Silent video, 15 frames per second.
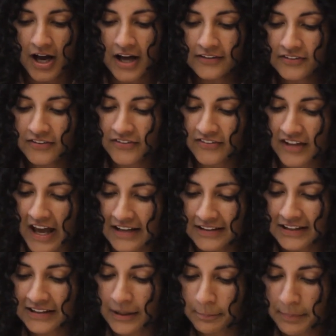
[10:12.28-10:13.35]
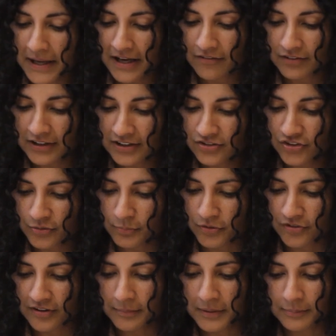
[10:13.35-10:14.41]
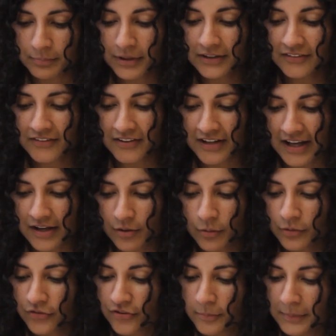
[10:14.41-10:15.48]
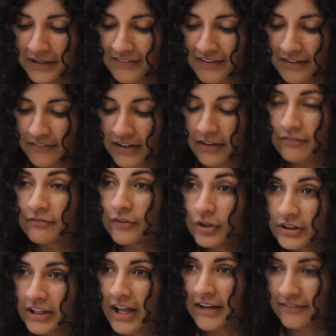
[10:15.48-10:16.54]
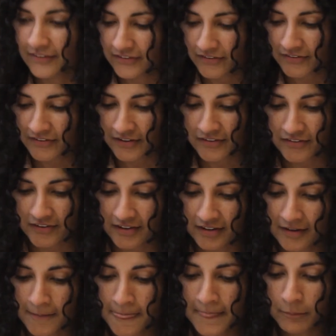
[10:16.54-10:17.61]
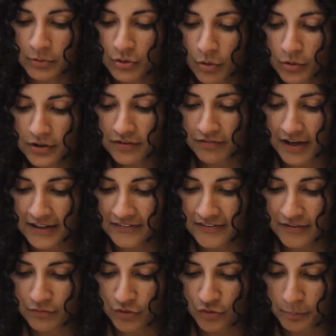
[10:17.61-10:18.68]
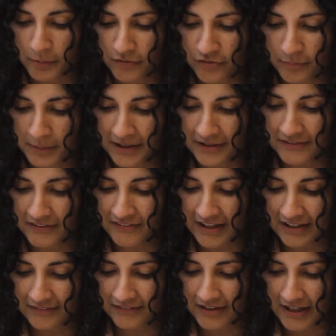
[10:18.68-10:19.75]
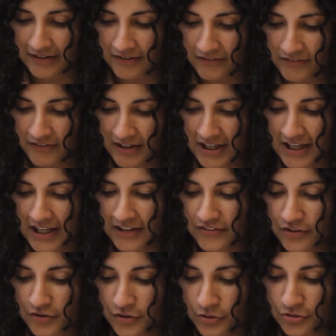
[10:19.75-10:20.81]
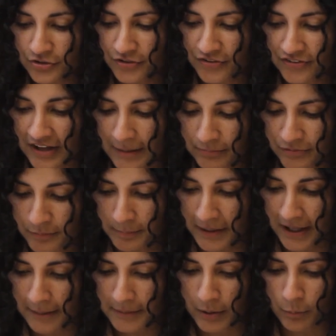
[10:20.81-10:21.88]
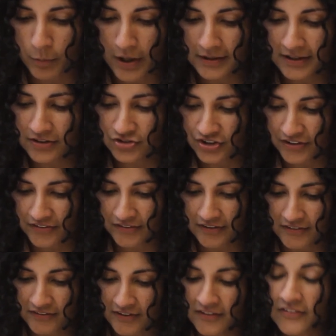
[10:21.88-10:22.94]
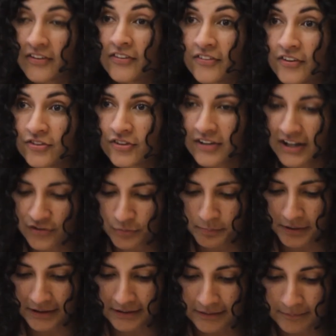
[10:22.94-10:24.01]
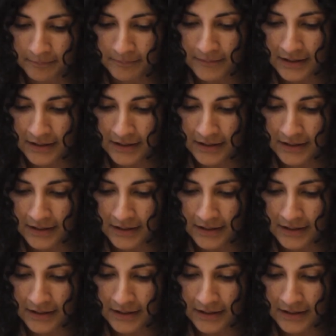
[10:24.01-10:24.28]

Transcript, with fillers: Understanding that being a religious Muslim in Britain today also means living a full life as a citizen, with all the rights and responsibilities that entails, is a crucial step to becoming well-adjusted citizens in today's Britain.